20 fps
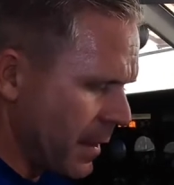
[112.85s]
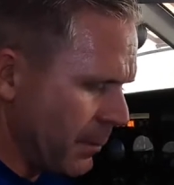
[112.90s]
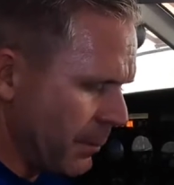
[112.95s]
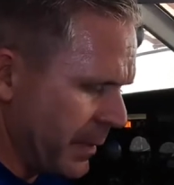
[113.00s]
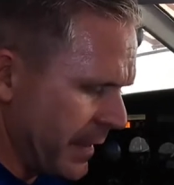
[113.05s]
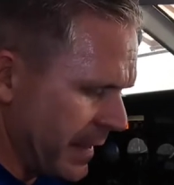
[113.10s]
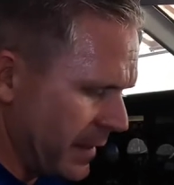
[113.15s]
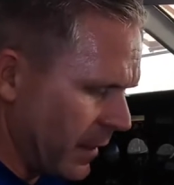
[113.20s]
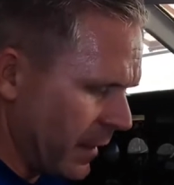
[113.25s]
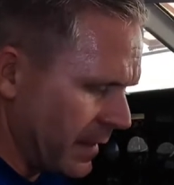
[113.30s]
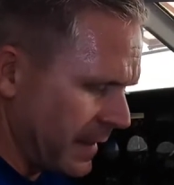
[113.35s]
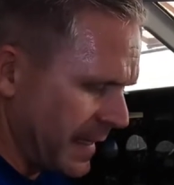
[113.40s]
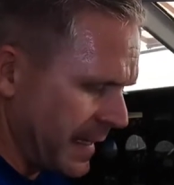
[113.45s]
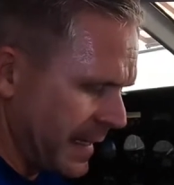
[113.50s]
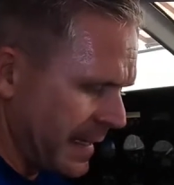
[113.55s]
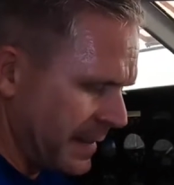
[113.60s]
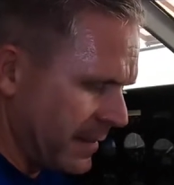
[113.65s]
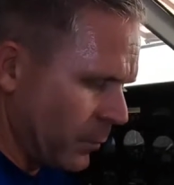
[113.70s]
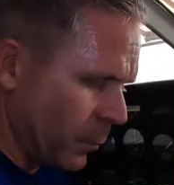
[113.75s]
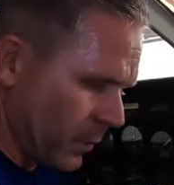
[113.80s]
PDOT
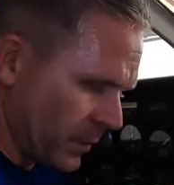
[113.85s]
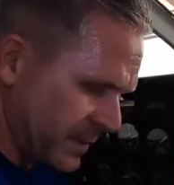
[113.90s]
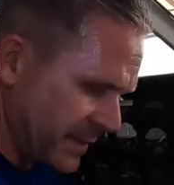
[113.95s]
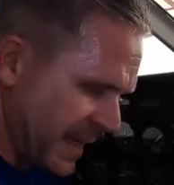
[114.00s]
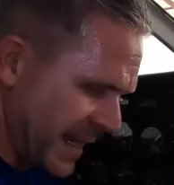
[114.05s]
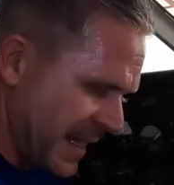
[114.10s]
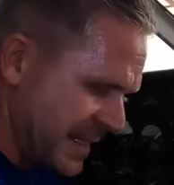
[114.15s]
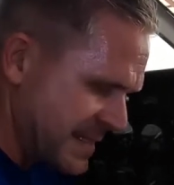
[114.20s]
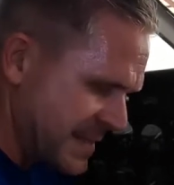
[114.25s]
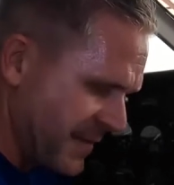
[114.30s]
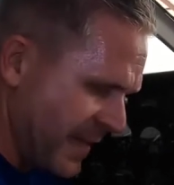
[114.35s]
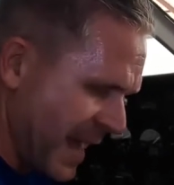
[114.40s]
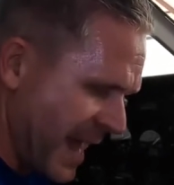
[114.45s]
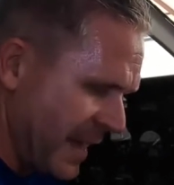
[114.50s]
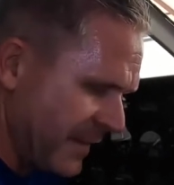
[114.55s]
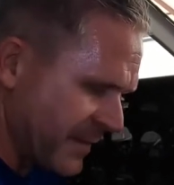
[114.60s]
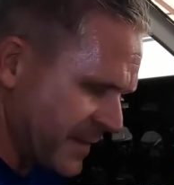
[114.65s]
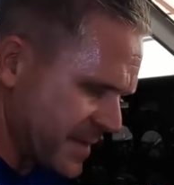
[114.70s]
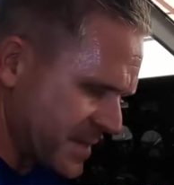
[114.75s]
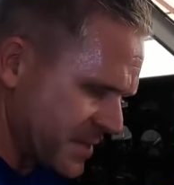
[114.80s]
heat will test
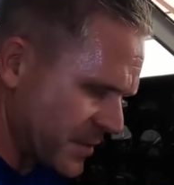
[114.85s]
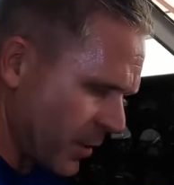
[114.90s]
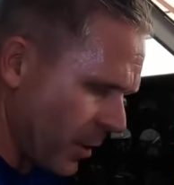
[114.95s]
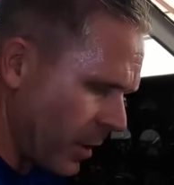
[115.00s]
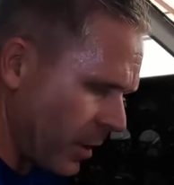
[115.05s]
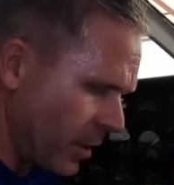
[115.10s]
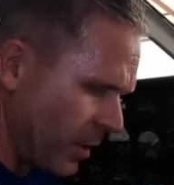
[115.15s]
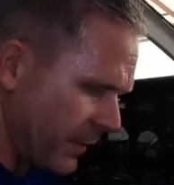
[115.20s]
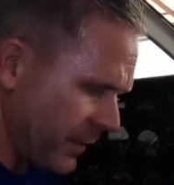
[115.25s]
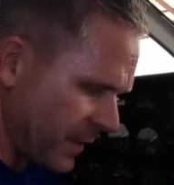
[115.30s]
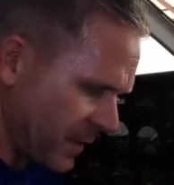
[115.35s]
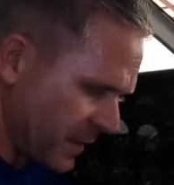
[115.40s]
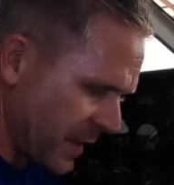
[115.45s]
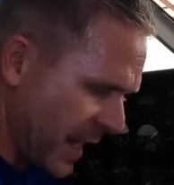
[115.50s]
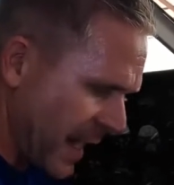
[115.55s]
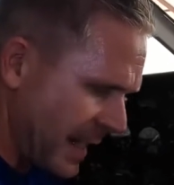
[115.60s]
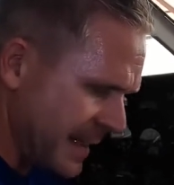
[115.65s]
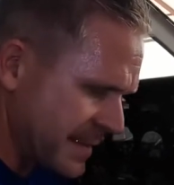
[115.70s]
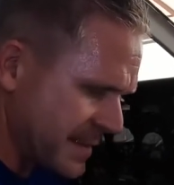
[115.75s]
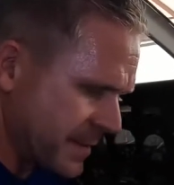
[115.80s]
that, the stall, the
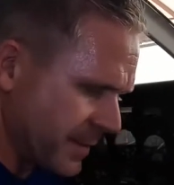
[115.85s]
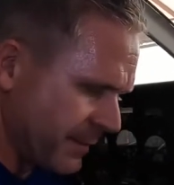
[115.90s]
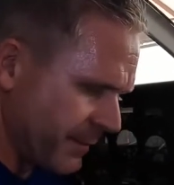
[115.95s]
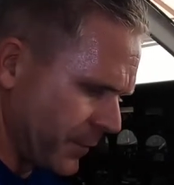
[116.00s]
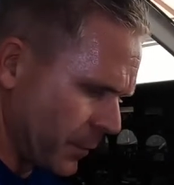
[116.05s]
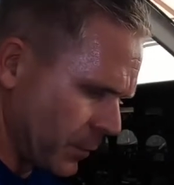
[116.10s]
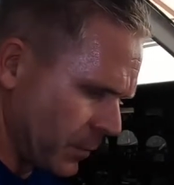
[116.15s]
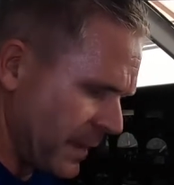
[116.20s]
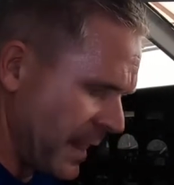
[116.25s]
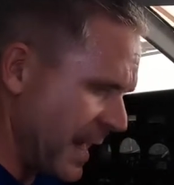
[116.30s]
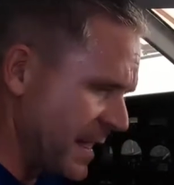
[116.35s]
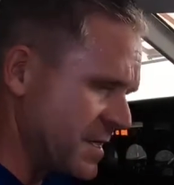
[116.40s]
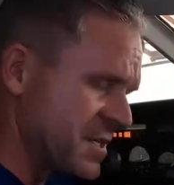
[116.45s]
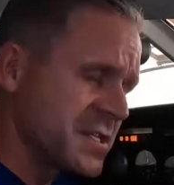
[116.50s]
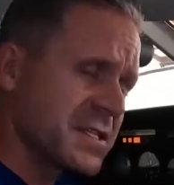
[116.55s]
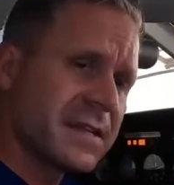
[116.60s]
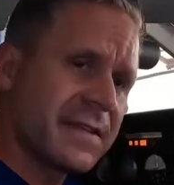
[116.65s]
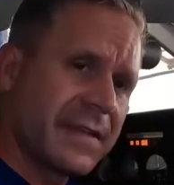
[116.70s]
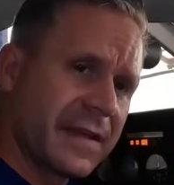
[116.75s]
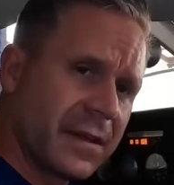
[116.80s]
lights, the fuel
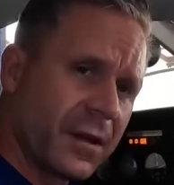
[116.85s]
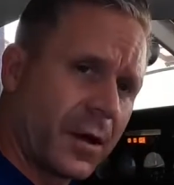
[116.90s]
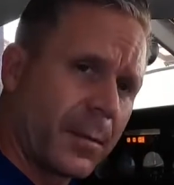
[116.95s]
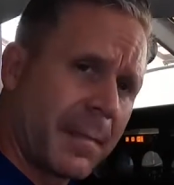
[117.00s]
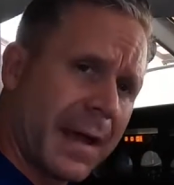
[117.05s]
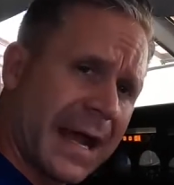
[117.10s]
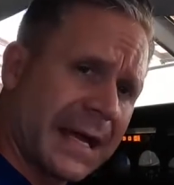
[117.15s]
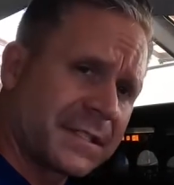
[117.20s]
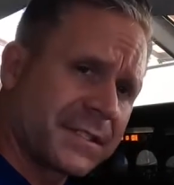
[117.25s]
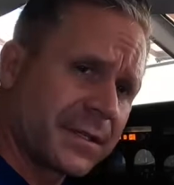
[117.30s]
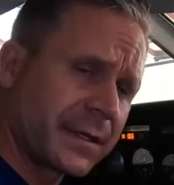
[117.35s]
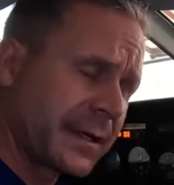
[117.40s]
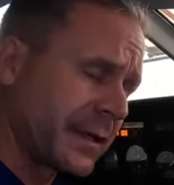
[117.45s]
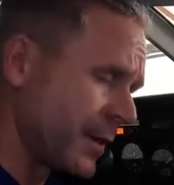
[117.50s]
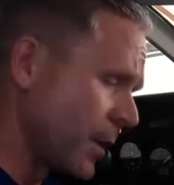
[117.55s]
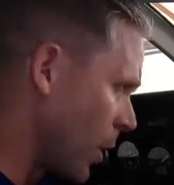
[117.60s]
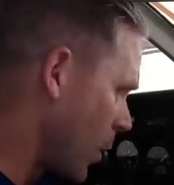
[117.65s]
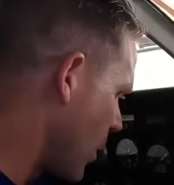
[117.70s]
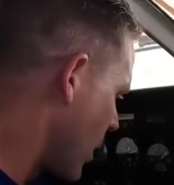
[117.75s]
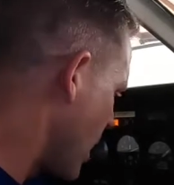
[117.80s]
gauges, then our master can
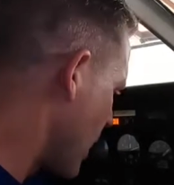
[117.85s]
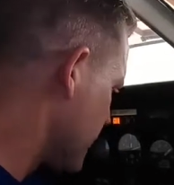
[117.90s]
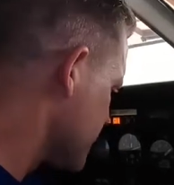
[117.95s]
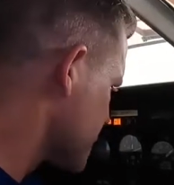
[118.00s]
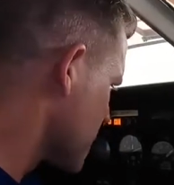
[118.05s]
go off.